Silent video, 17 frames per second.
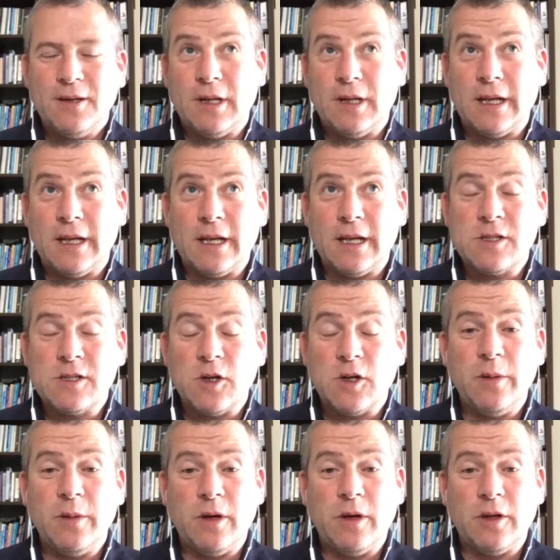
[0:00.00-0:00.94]
but like so
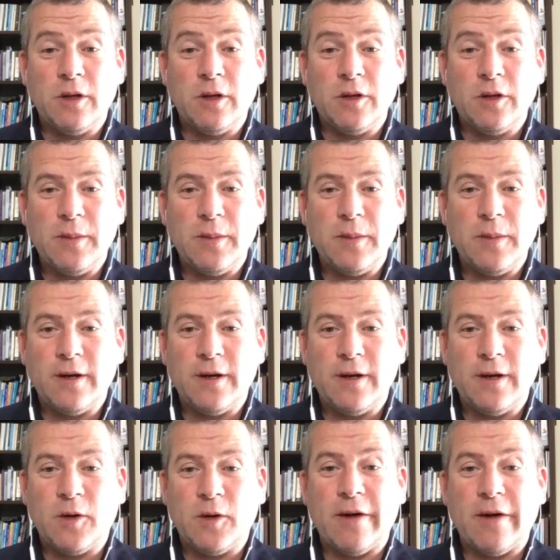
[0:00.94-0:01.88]
many other people in our
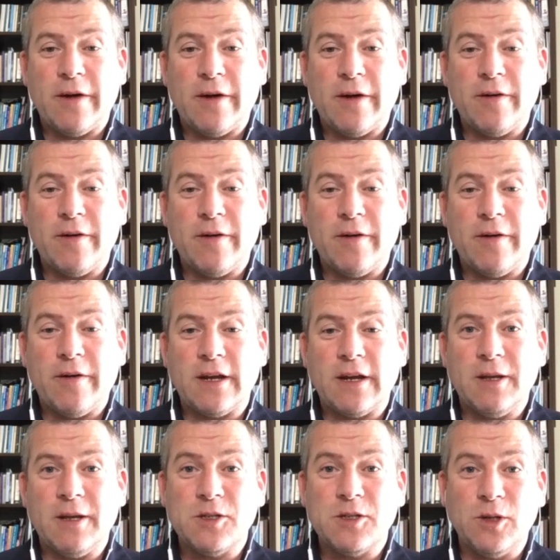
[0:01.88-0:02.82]
parish in Kerry, there
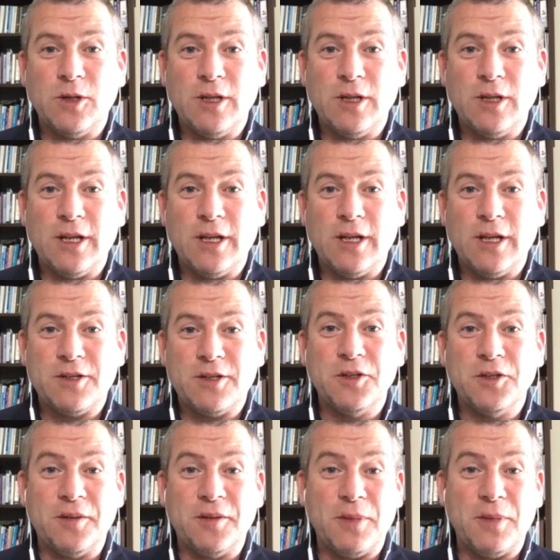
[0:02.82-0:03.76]
wasn't a whole lot to do
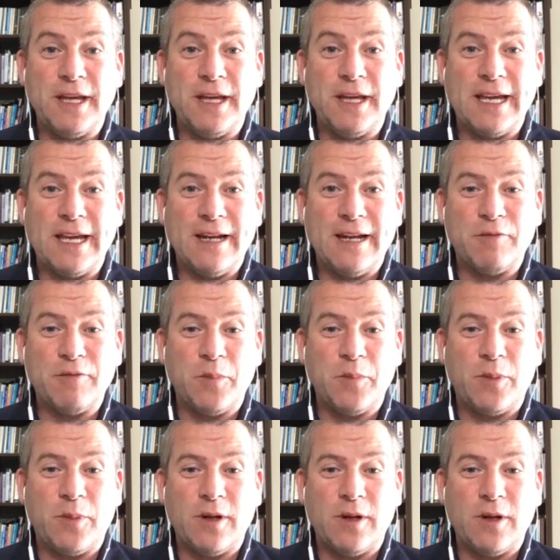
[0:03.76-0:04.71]
other than play Gaelic
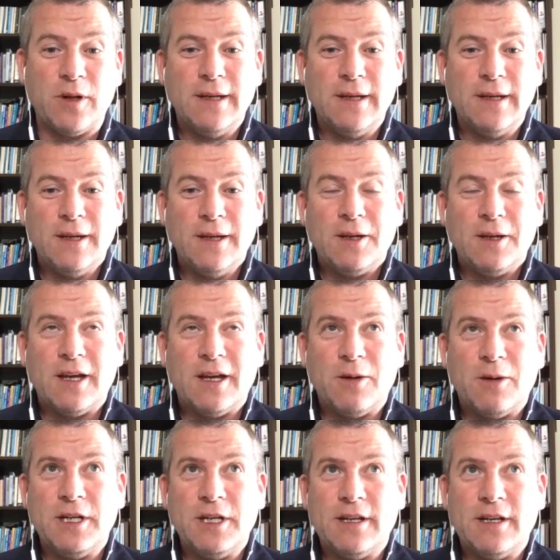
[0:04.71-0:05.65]
football.
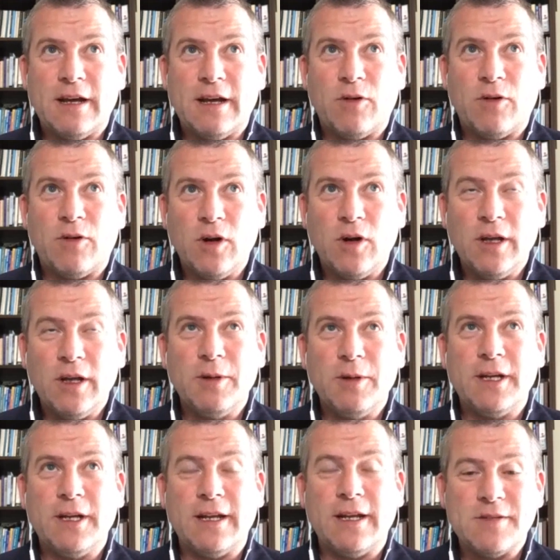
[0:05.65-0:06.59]
We didn't have hurling,
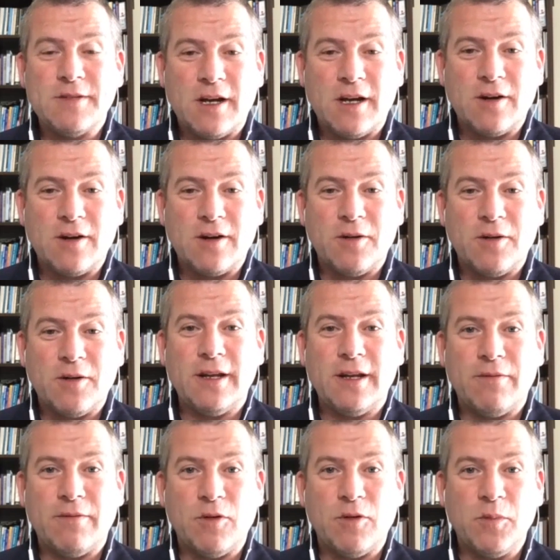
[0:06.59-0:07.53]
we didn't have soccer, we
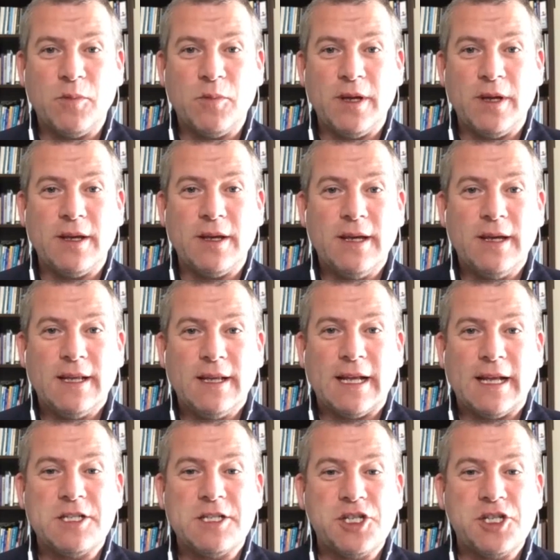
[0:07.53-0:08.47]
didn't have rugby.
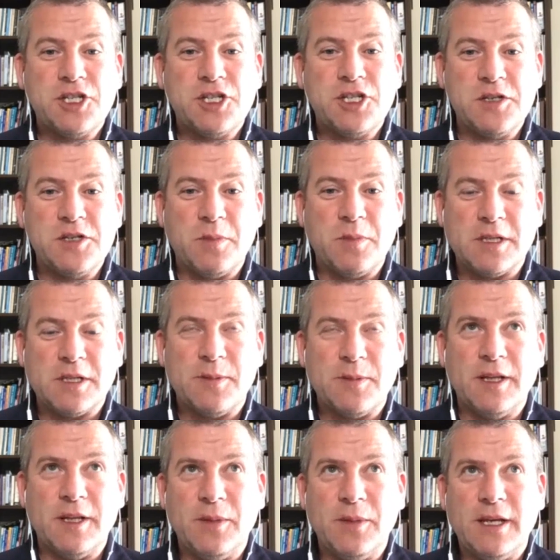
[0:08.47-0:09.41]
That's changed
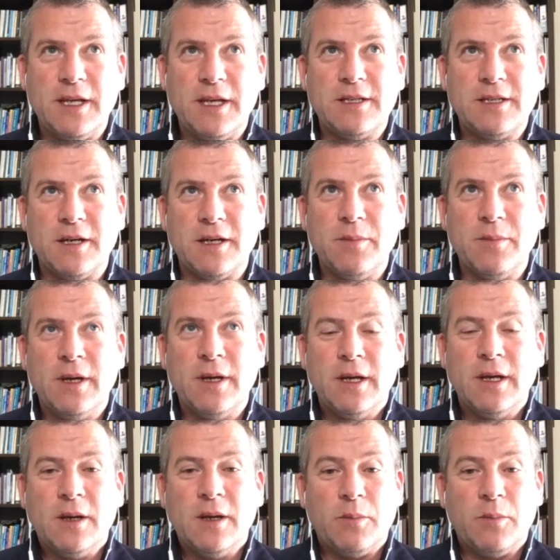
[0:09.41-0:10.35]
possibly in the meantime.
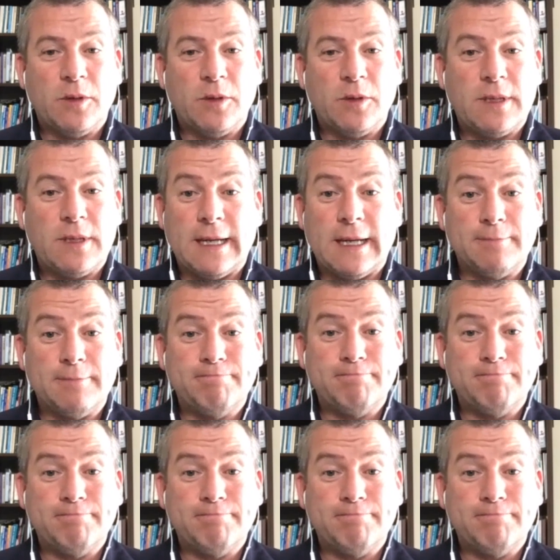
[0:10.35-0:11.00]
But